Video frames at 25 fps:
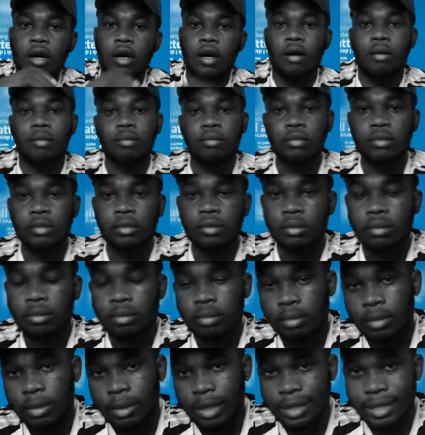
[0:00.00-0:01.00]
um,
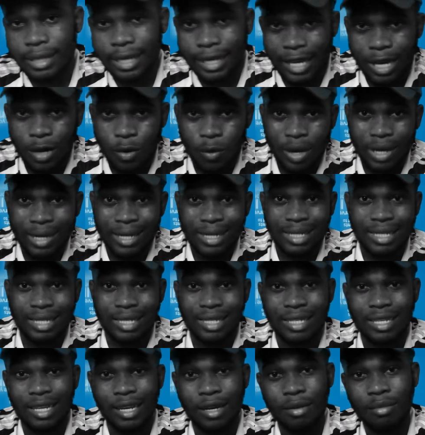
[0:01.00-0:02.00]
the second one
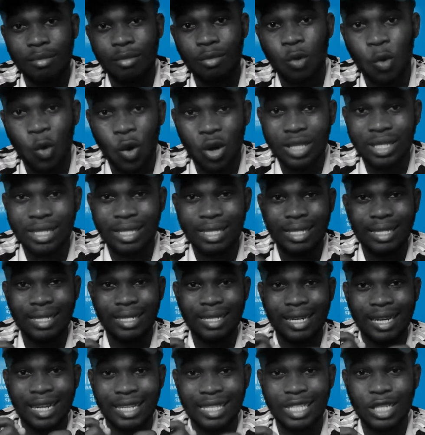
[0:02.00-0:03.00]
is um, what
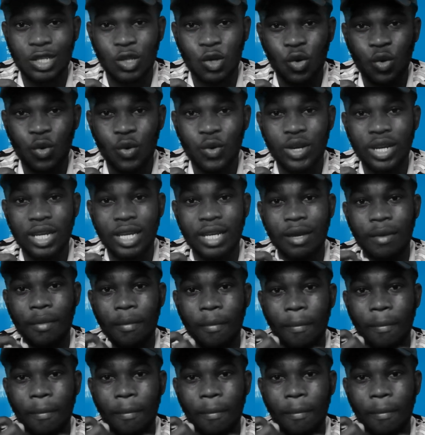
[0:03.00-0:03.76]
category